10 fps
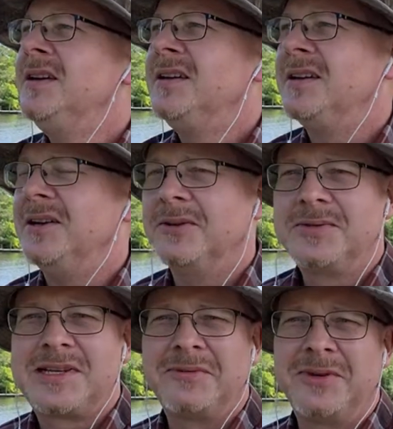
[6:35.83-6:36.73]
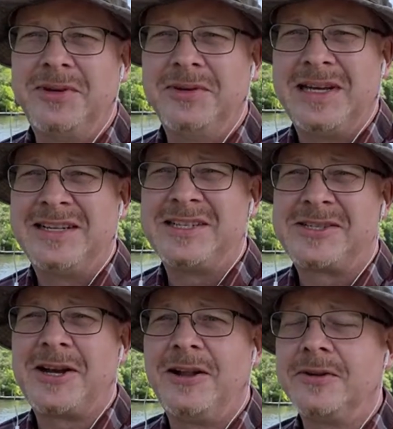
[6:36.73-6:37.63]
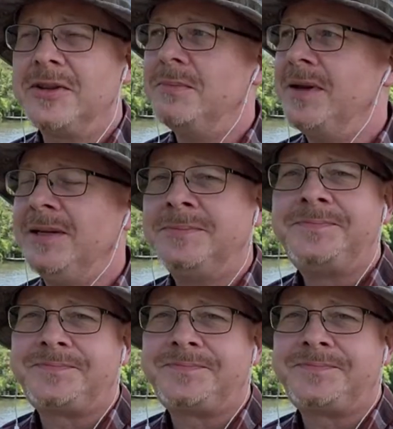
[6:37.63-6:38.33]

you know, several inches taller than me.